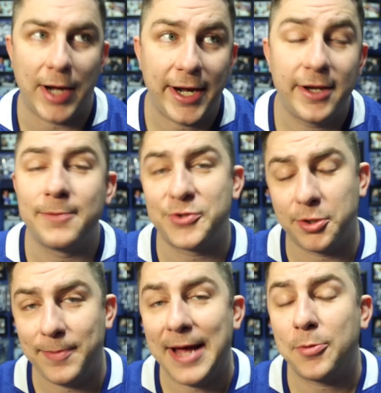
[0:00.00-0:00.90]
Granted, I'm
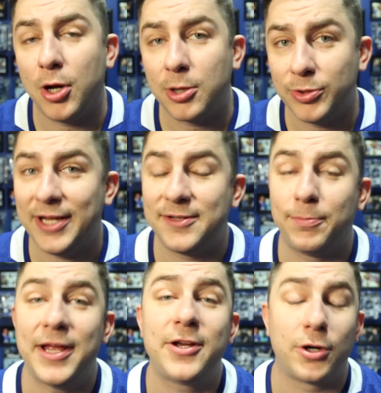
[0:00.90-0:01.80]
sure Babcock would like to
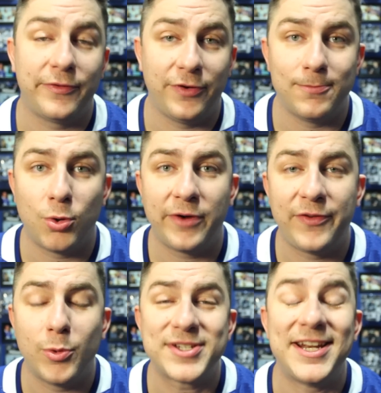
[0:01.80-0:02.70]
play Kerfoot more
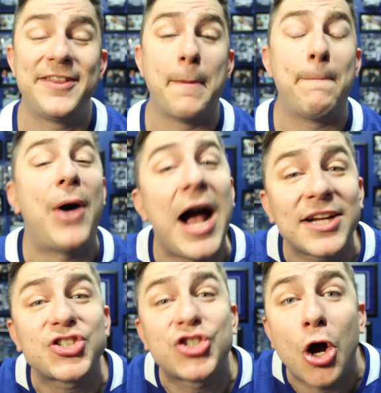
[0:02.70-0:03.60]
if he wasn't in the
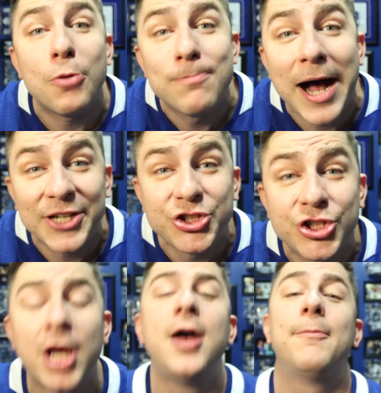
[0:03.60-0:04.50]
box so
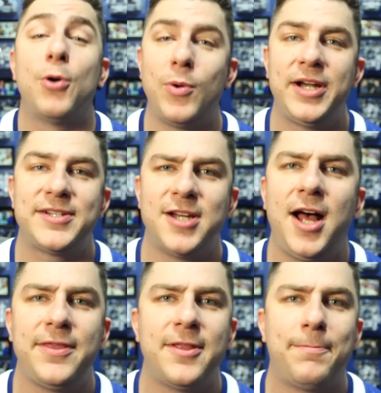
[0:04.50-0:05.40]
much, but when he's
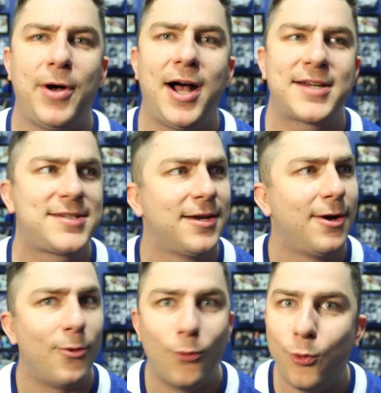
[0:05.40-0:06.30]
not in the box,
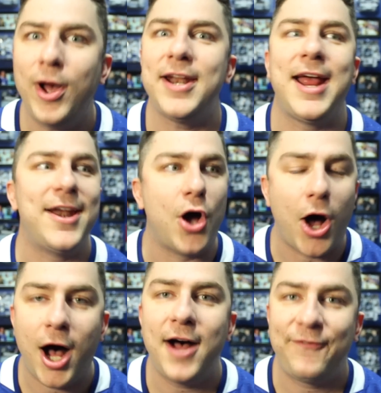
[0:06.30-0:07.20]
what an
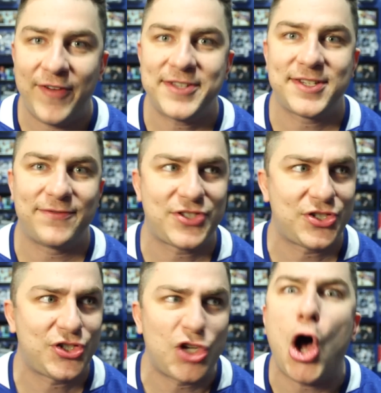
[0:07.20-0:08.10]
offensive
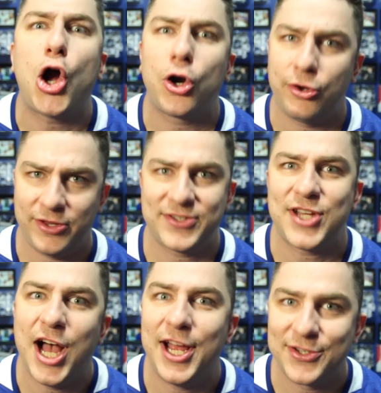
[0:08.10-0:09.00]
star this
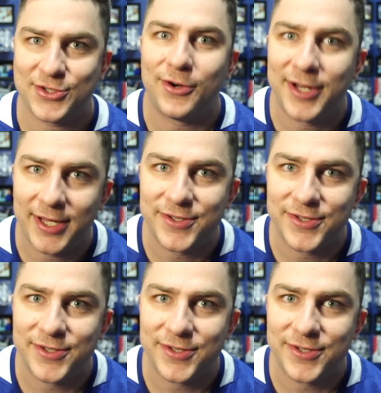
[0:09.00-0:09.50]
guy is turning